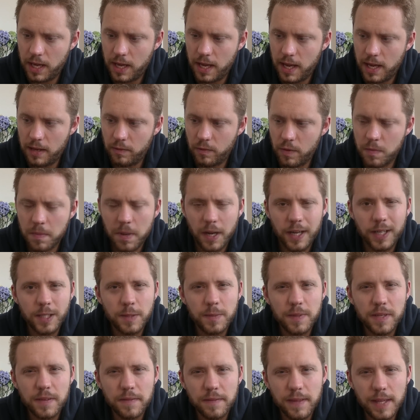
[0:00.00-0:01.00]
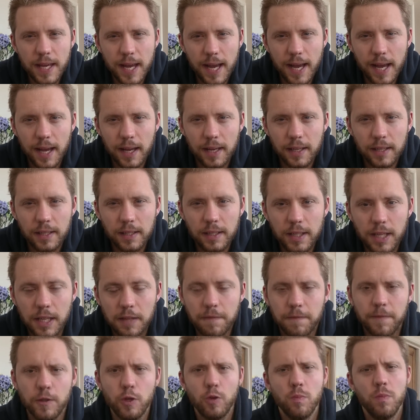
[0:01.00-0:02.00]
it reminds me of that.
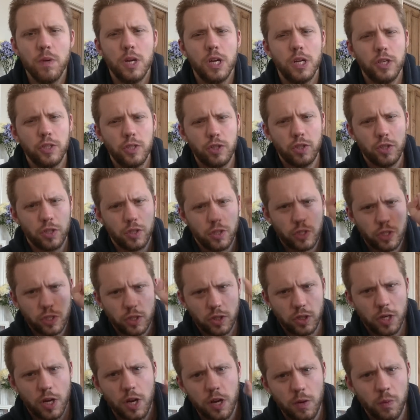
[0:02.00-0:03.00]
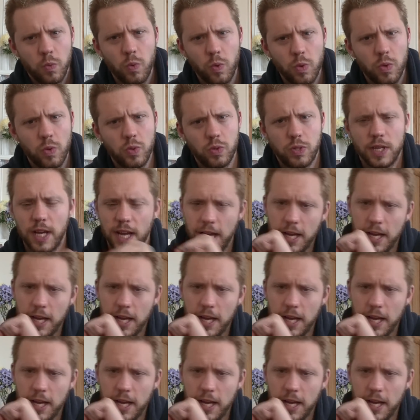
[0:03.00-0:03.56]
If you merge Star Wars